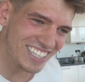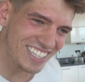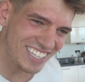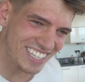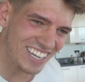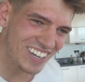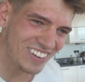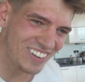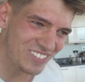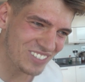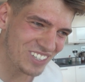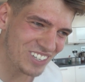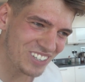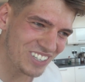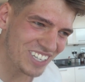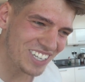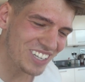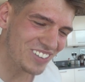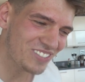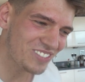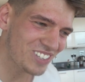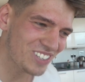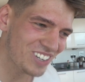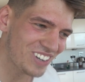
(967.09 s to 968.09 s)
Yeah, I'm joking.
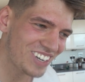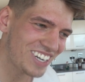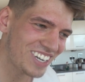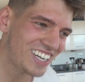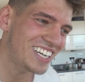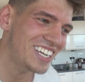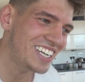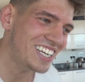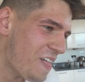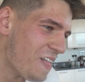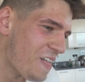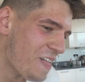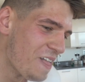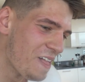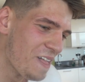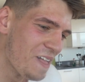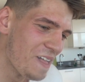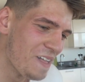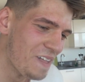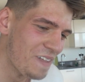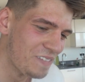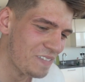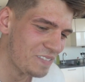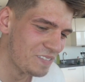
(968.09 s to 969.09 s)
I'm sorry. No,
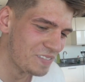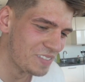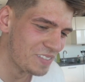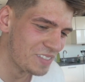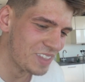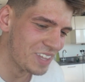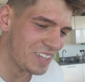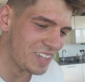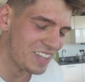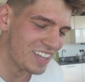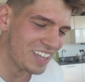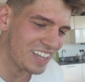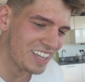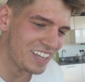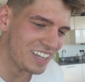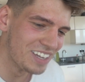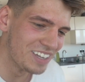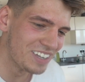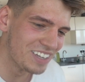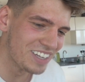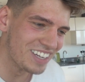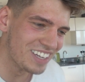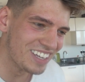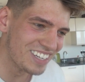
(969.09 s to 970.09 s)
are you actually
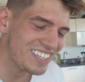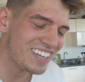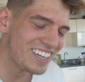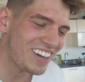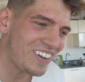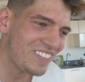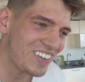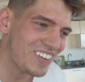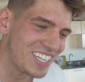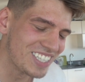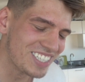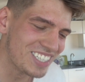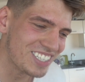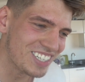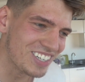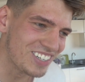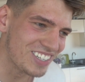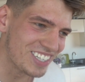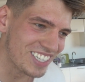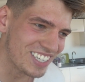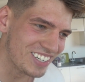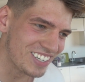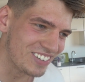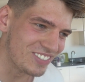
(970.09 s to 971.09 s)
joking? No, I'm actually
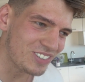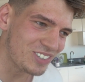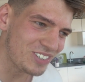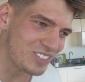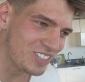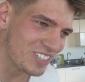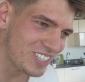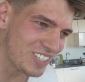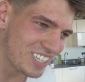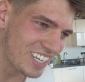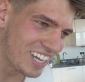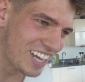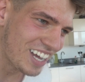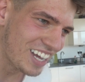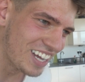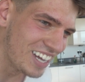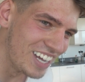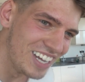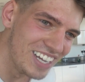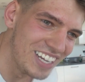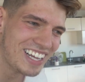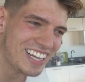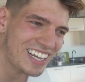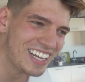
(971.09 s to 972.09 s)
joking. Of course,
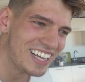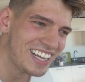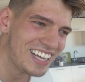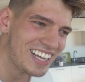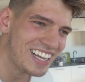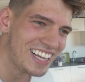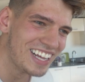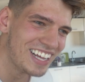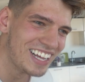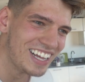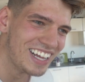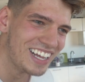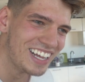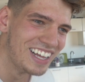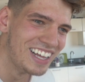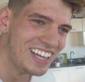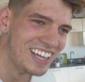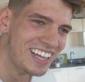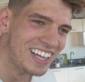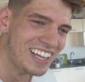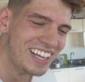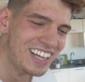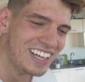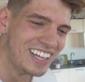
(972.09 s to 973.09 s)
yeah
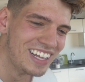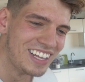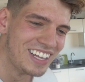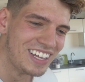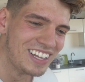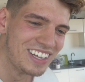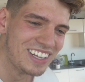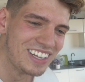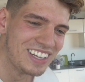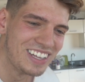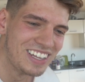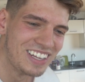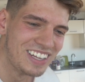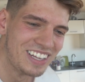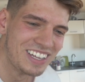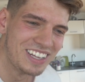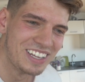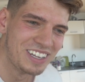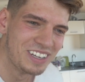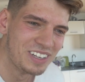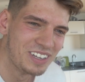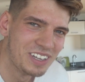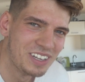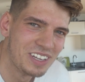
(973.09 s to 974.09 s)
in your video,
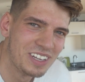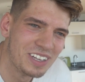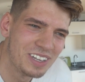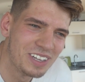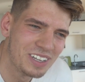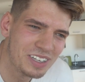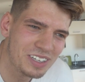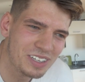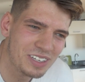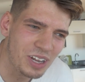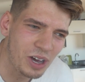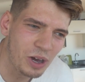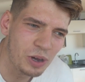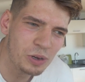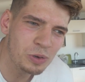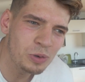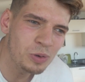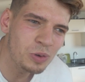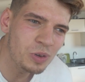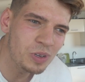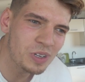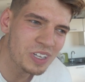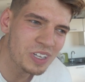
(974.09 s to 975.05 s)
are you? No.